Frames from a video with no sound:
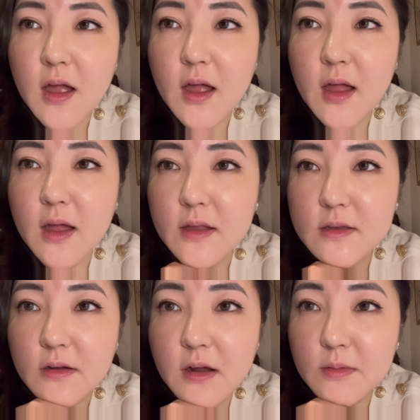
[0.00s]

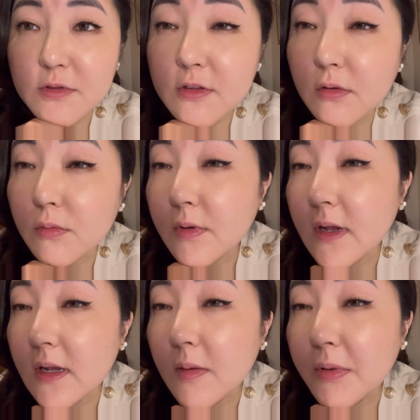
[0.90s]
And I'm still
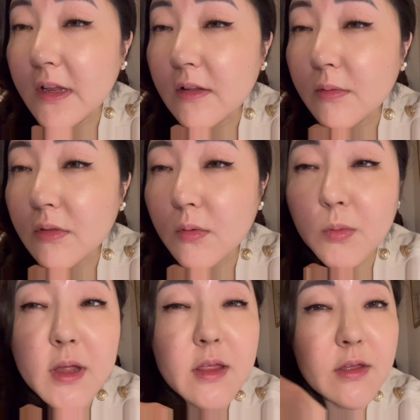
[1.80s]
really pleased with the
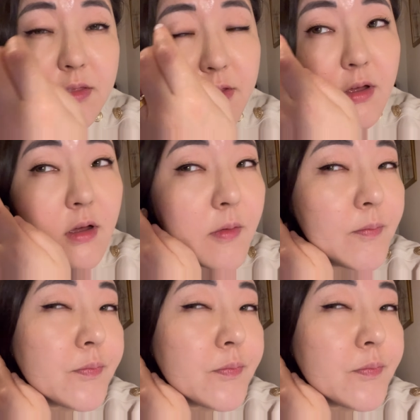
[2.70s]
way that the